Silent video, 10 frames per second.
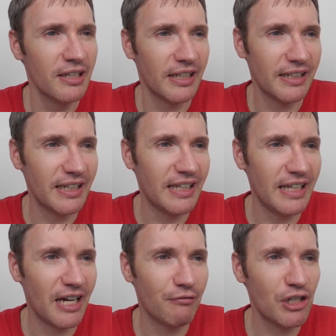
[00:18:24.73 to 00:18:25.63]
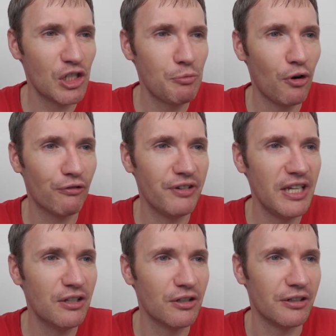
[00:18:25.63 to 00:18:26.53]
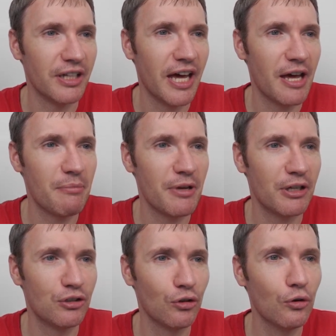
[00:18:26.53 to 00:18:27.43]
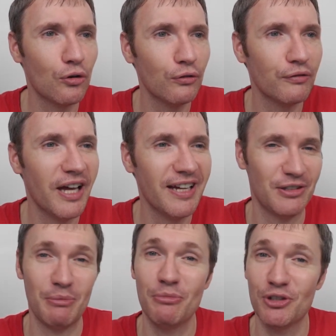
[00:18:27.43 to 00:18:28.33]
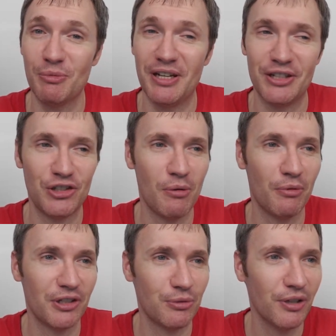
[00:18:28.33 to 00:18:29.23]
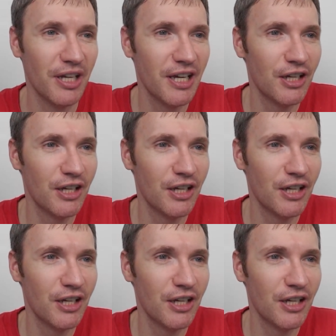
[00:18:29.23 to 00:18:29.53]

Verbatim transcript: And I did the Ritter Sport Vegan, Dunkel, it must have been a German on this one,